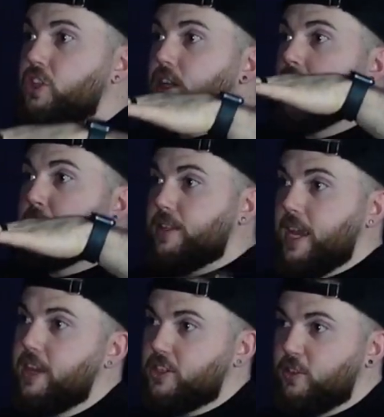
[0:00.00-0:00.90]
sponge and
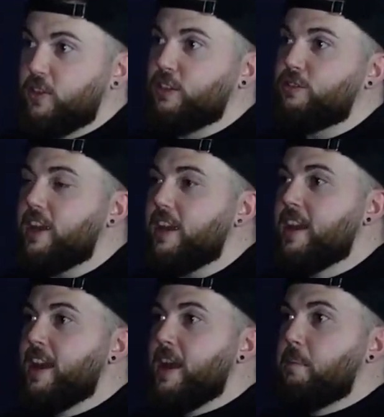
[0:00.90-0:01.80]
the protection on his
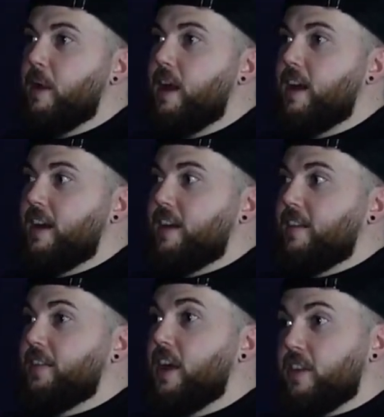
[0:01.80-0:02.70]
feet, but
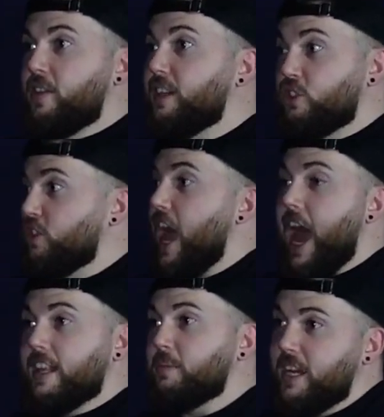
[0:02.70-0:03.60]
the other thing is
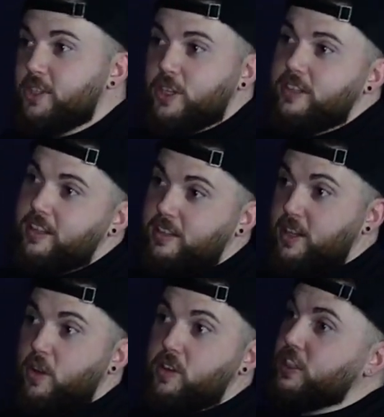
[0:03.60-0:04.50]
just the
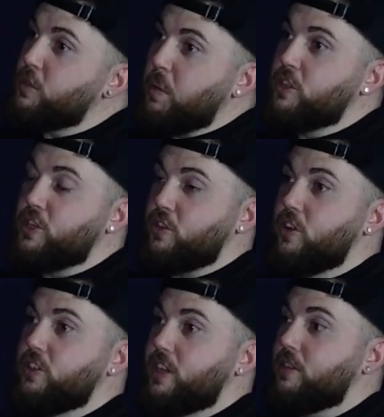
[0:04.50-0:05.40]
adaptation the, to the, all these
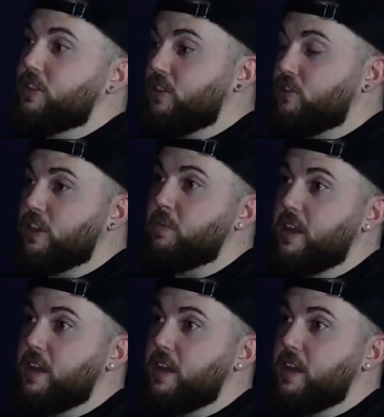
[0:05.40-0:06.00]
spongy shoes. And I was like, you